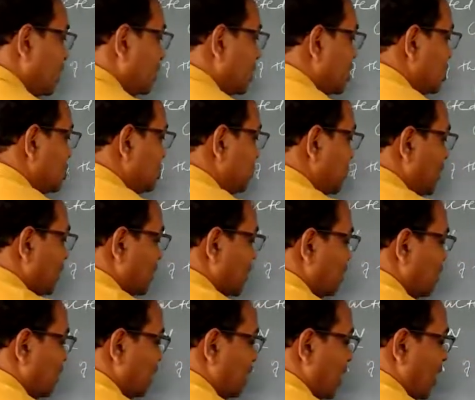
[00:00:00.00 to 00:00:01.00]
it is
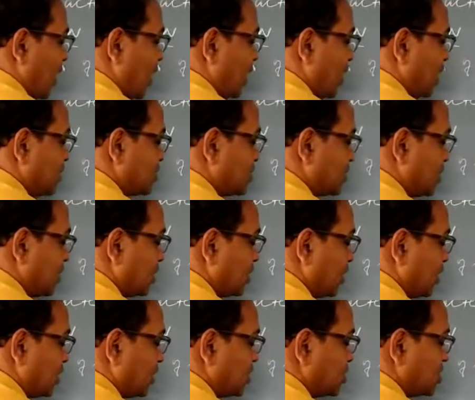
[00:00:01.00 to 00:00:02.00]
making an angle, say
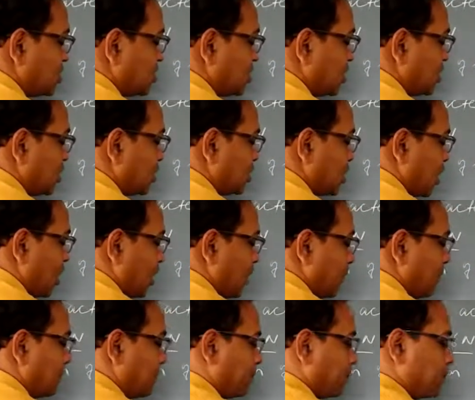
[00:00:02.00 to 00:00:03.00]
that is
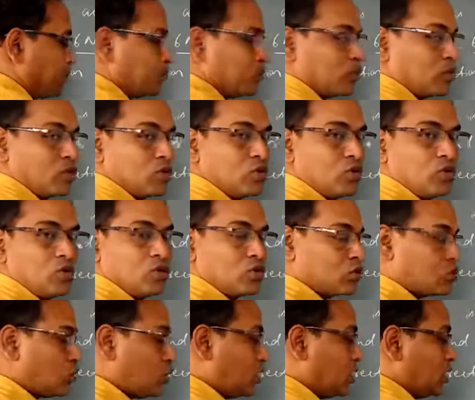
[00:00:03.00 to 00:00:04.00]
theta.
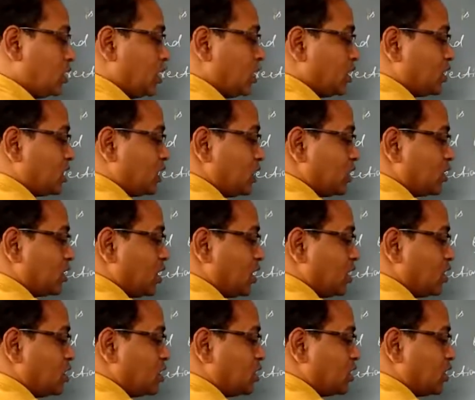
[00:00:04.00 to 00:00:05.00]
So here
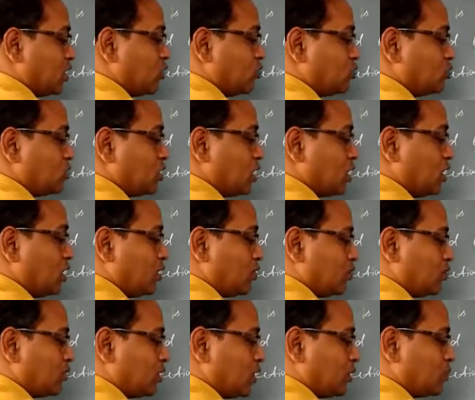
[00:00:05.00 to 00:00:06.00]
theta gives the,
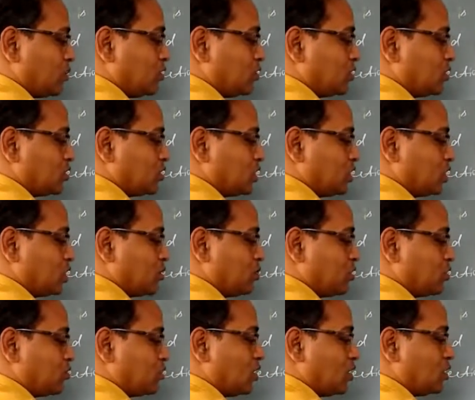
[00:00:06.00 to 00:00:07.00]
that means the theta
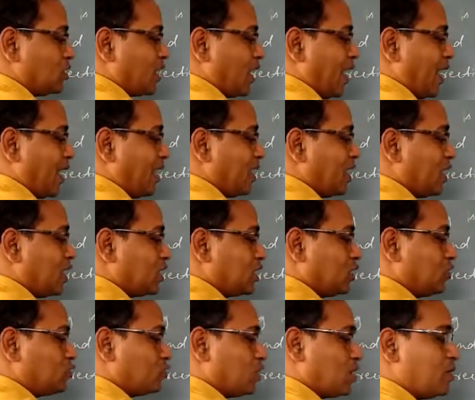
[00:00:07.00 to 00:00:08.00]
means here the angle
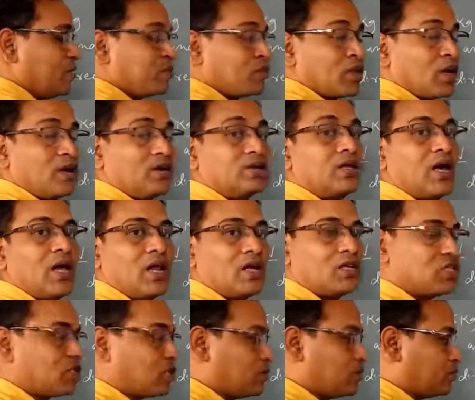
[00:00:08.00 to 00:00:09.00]
gives the
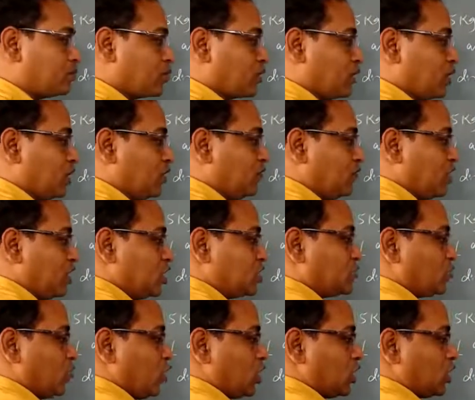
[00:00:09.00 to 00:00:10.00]
direction. If it
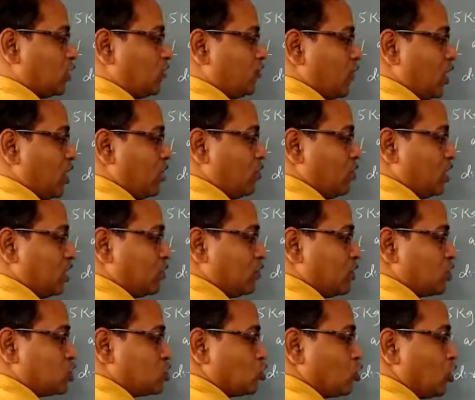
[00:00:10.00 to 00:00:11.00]
is 45, it
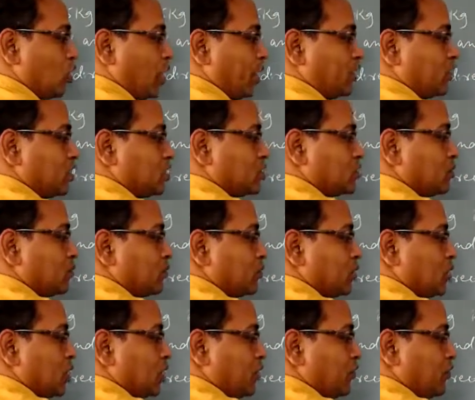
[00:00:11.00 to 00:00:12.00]
will show like this.
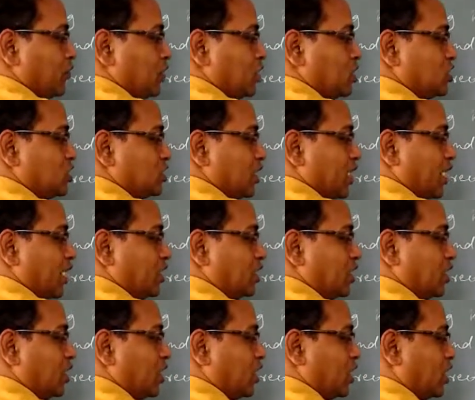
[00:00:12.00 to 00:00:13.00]
If it is
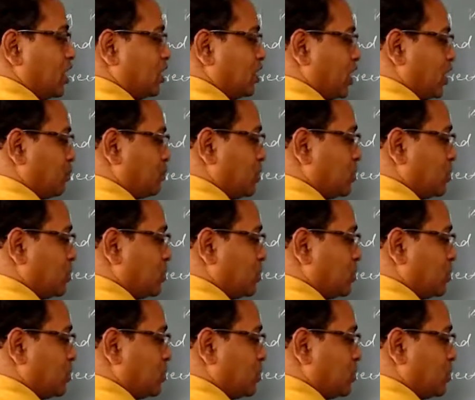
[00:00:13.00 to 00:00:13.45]
90 degree, that